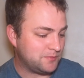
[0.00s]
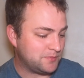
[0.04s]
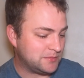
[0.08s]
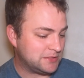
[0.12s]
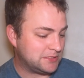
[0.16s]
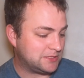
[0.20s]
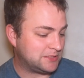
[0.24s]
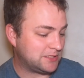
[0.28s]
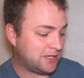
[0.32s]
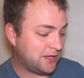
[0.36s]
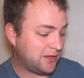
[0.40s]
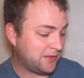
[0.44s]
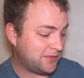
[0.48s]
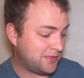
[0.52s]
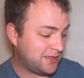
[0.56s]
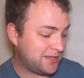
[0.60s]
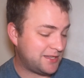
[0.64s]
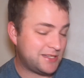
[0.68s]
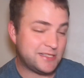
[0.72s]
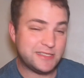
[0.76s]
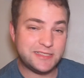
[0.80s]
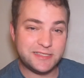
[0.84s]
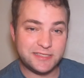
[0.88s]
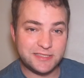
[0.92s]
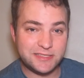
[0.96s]
So
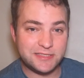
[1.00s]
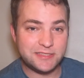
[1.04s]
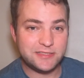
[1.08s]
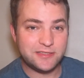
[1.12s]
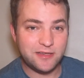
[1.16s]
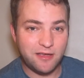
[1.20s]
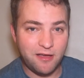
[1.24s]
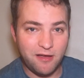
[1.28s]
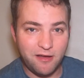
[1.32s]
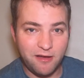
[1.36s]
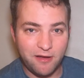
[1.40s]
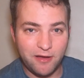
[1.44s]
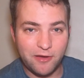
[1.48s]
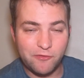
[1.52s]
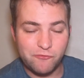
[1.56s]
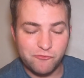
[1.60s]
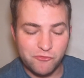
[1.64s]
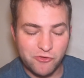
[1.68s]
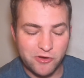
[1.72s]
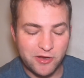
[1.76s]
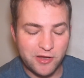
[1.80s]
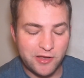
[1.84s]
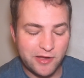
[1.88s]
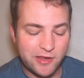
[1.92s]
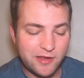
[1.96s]
this I
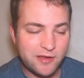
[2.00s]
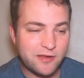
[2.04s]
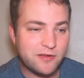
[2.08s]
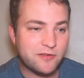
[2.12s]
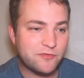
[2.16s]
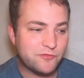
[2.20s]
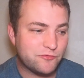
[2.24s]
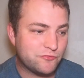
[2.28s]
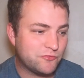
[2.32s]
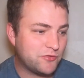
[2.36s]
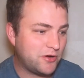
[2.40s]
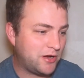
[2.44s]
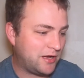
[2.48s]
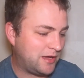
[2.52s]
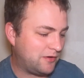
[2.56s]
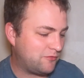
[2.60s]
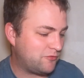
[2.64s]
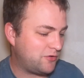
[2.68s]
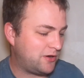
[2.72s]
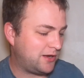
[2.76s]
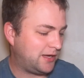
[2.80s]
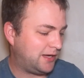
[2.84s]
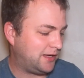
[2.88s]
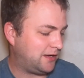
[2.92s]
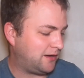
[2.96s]
really
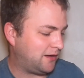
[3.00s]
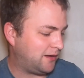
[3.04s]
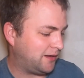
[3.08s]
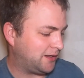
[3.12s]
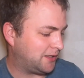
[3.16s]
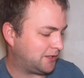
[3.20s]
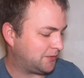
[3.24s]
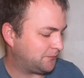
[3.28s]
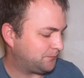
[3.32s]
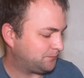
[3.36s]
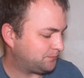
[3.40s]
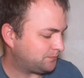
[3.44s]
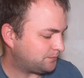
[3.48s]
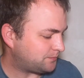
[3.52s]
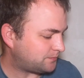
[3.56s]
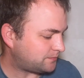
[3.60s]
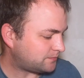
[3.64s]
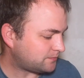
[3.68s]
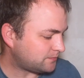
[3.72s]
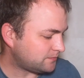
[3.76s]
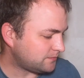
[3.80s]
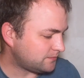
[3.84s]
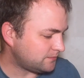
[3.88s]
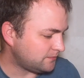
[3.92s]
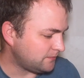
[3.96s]
like.
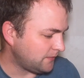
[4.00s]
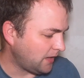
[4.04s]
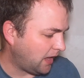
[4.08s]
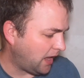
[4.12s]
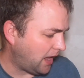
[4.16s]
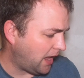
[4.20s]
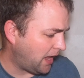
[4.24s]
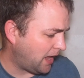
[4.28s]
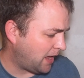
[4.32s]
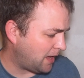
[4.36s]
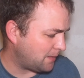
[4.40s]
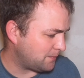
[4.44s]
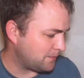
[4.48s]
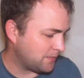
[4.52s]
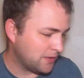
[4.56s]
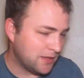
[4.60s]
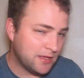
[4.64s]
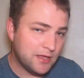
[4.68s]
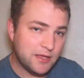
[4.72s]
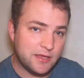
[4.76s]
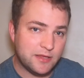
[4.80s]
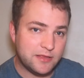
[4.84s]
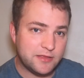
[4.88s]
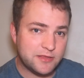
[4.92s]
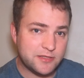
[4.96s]

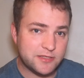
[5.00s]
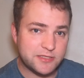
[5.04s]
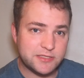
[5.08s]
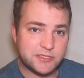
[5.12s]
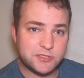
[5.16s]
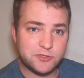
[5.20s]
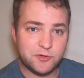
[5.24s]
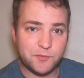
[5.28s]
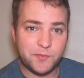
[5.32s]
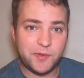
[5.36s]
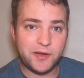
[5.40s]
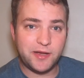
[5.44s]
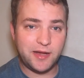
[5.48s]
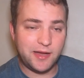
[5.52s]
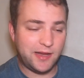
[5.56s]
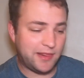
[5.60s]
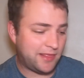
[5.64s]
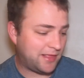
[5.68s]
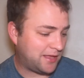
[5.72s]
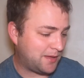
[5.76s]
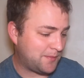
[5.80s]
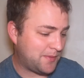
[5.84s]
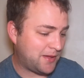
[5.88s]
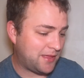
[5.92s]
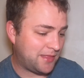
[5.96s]
There's not been
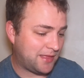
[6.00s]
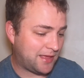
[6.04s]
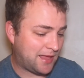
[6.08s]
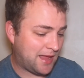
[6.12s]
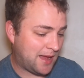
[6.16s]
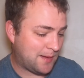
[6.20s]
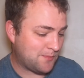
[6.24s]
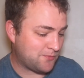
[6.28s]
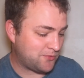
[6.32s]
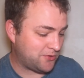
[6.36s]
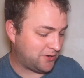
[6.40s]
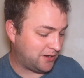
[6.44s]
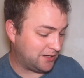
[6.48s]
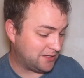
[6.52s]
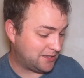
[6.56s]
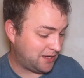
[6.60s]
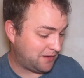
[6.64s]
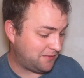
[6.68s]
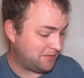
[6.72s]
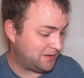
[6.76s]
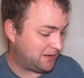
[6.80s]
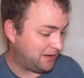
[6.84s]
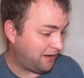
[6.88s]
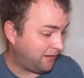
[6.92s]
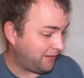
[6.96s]
anything about the camera I
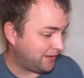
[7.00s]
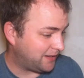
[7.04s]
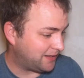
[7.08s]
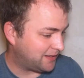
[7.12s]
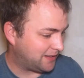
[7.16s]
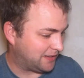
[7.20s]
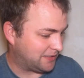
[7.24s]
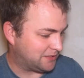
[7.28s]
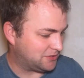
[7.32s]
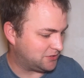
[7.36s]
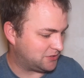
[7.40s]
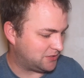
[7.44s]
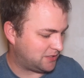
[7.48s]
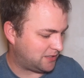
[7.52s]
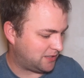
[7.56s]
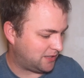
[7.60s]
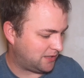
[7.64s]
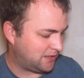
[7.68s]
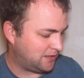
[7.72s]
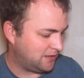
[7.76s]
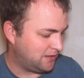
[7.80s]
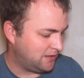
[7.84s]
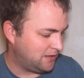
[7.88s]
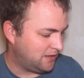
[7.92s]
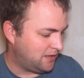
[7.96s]
don't like
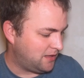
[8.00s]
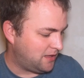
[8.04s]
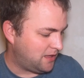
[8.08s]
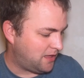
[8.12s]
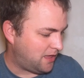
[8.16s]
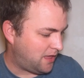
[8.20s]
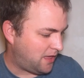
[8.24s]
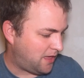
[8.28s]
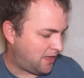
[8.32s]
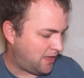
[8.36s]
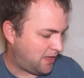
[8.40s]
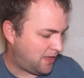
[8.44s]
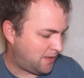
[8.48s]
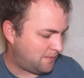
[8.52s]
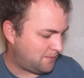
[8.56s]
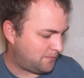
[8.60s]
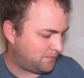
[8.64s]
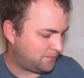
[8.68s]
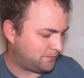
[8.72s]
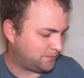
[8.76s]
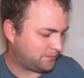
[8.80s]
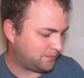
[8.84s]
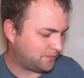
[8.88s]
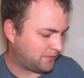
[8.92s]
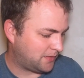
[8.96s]
actually.
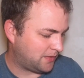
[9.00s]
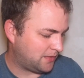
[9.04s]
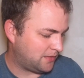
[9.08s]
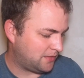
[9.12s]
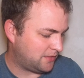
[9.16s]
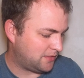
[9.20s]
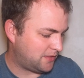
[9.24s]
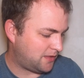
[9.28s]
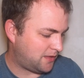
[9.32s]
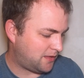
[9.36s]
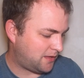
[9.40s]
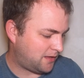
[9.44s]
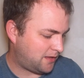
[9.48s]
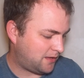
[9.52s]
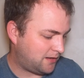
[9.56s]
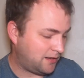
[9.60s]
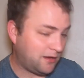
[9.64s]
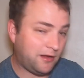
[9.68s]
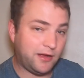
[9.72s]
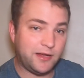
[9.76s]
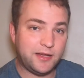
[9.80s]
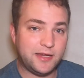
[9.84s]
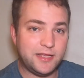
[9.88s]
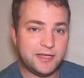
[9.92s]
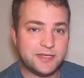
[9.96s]
The
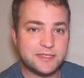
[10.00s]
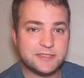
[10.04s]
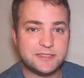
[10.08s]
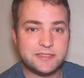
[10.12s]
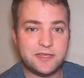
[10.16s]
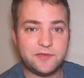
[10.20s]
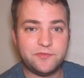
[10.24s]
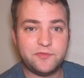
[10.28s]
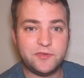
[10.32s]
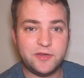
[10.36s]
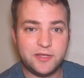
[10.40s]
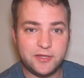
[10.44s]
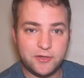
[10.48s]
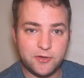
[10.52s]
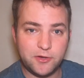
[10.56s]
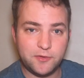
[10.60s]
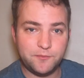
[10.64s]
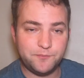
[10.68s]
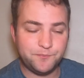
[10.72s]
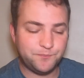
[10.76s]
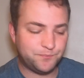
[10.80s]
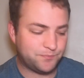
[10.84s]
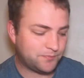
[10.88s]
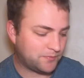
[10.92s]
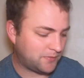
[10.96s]
light leak is definitely
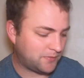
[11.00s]
gone.